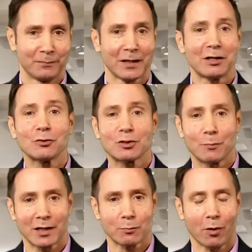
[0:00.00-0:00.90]
Now, here's the
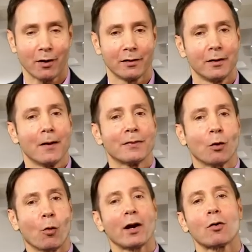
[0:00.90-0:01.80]
best part.
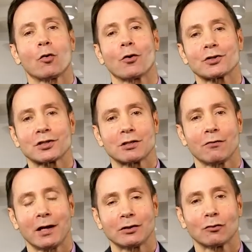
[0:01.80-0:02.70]
The 1-hour course is
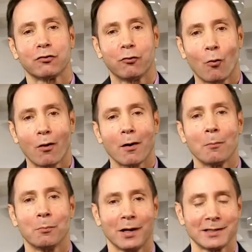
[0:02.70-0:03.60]
divided into 4
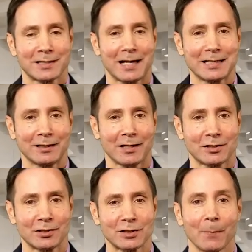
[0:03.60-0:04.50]
bite-sized
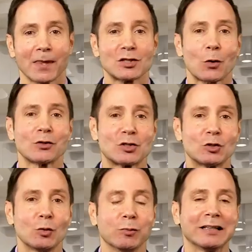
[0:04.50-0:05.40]
lessons, so it's
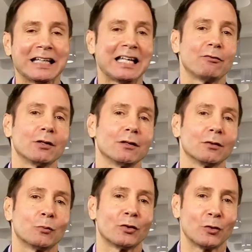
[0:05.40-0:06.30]
doable
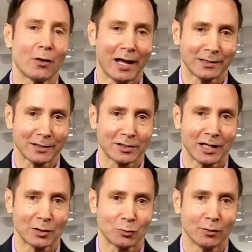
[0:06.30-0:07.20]
even with your hectic
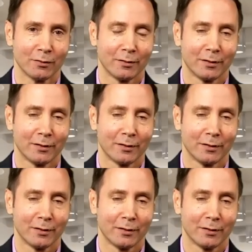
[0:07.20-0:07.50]
schedule.